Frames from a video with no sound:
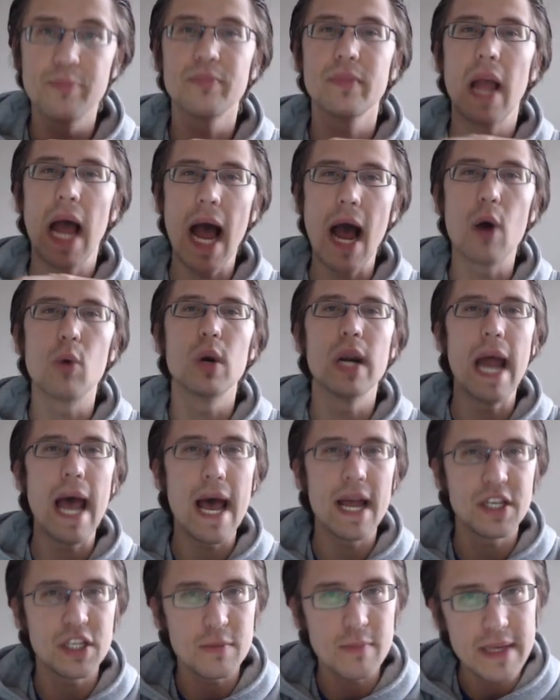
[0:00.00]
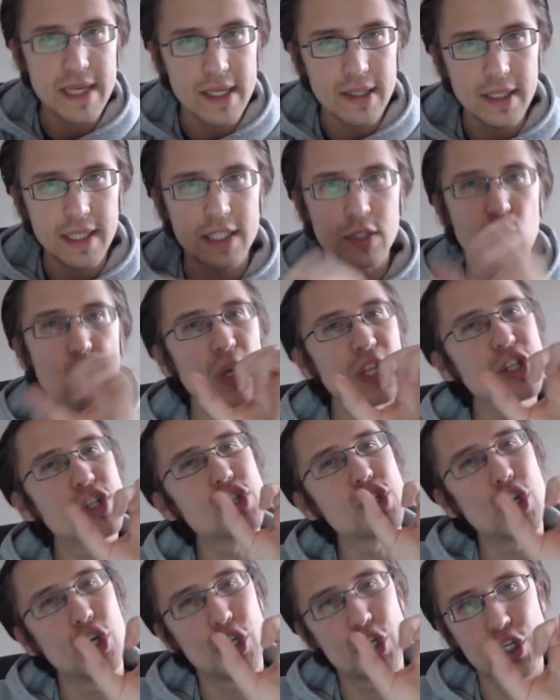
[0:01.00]
our ad to be clicked, what
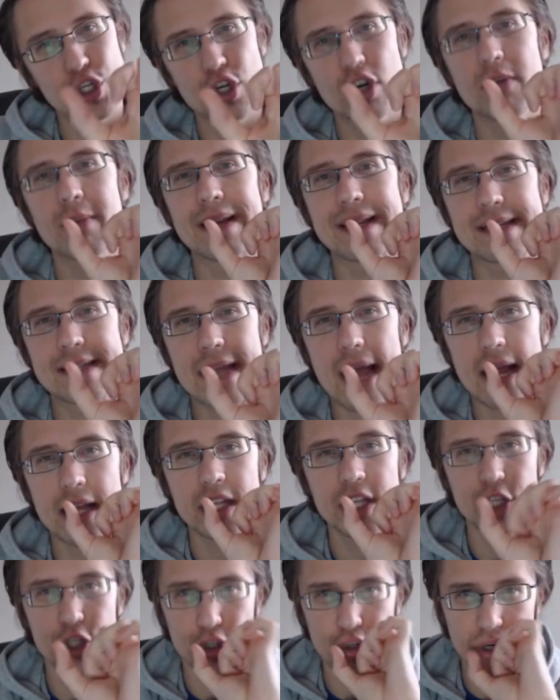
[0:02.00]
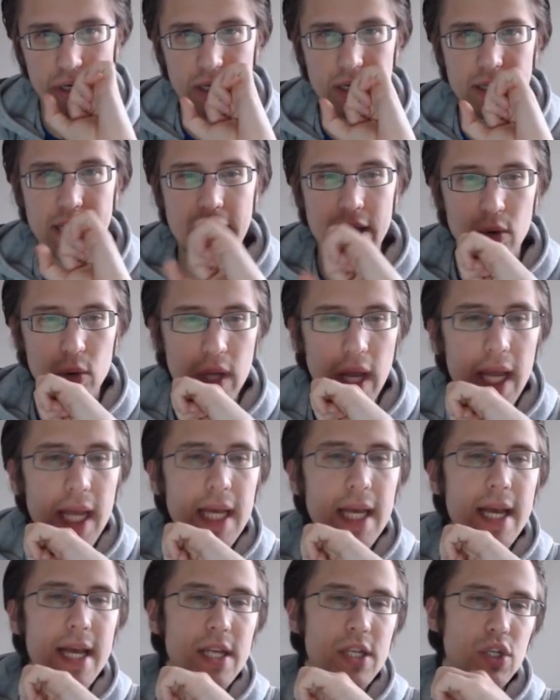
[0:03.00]
search term exactly triggered that, okay?
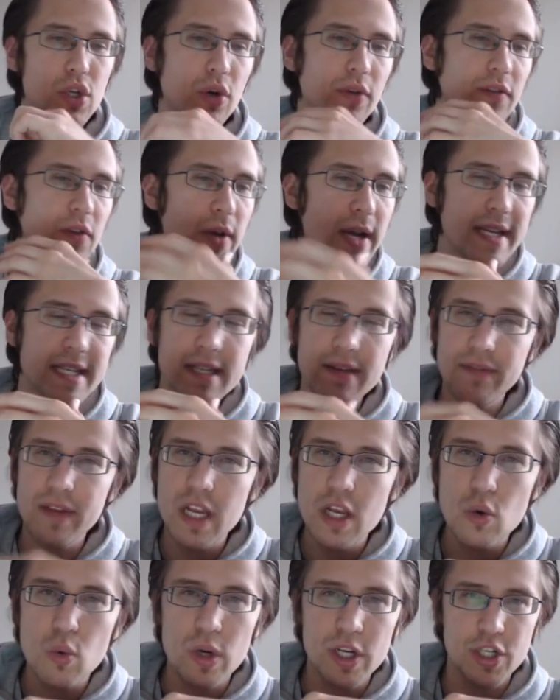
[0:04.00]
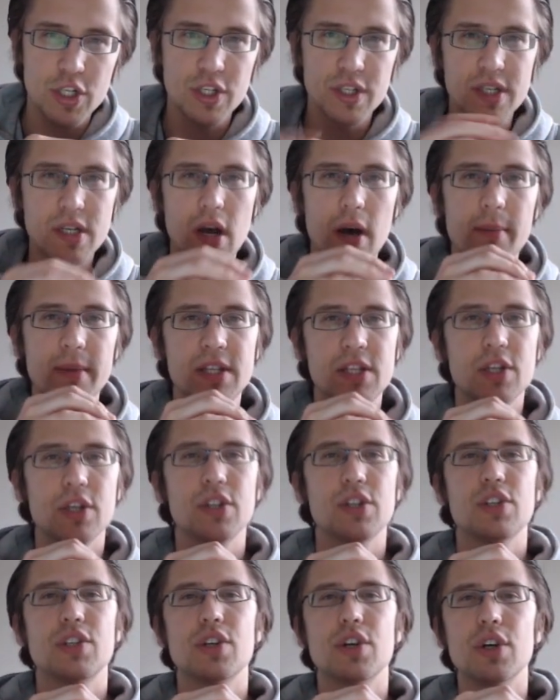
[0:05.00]
So if you guys have any questions, comments,
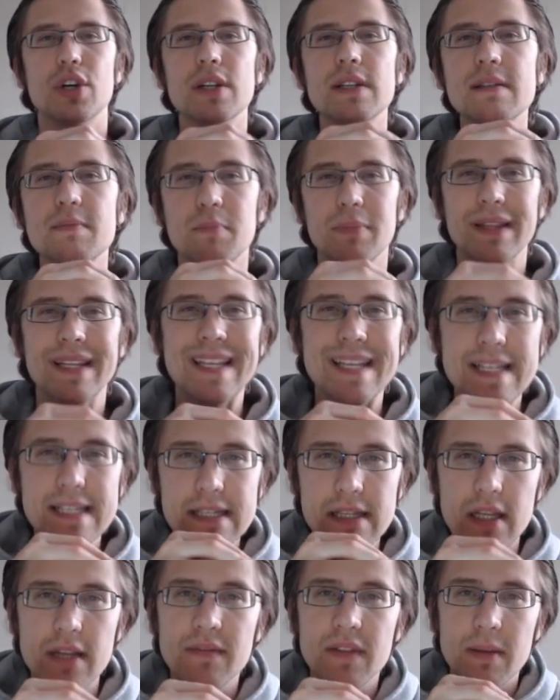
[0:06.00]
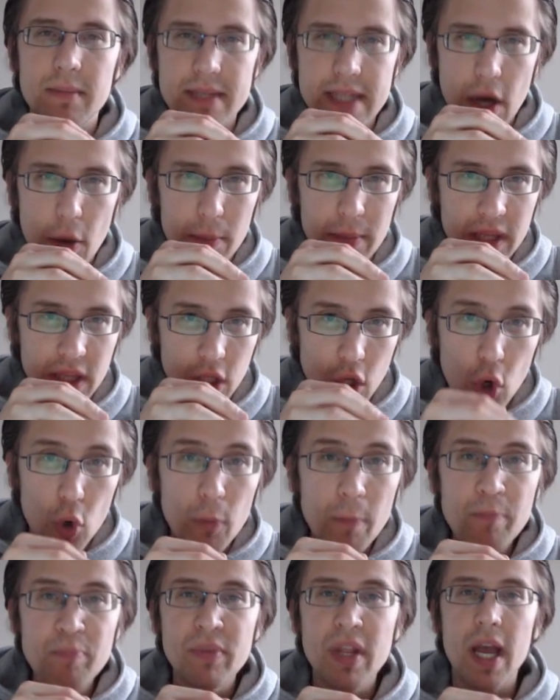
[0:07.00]
concerns, please leave them down
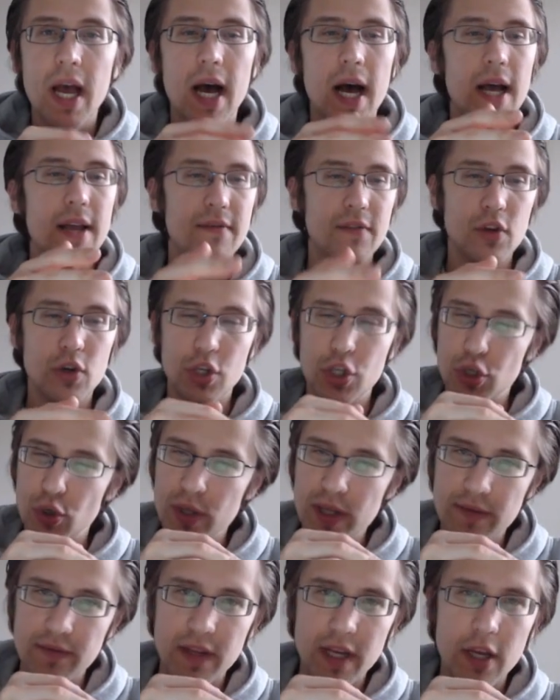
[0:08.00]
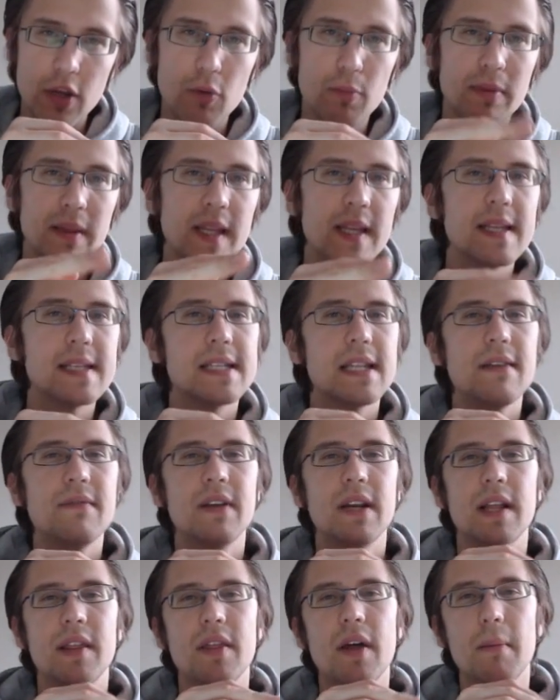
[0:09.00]
below. If you enjoyed the video, please leave
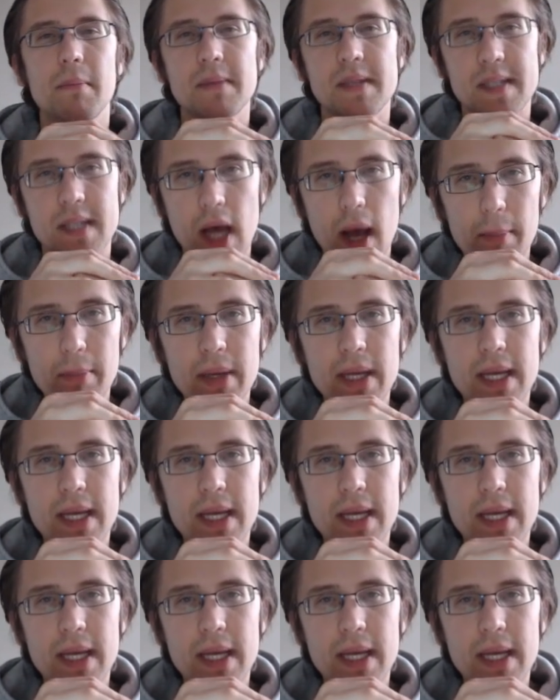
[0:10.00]
it a thumbs up.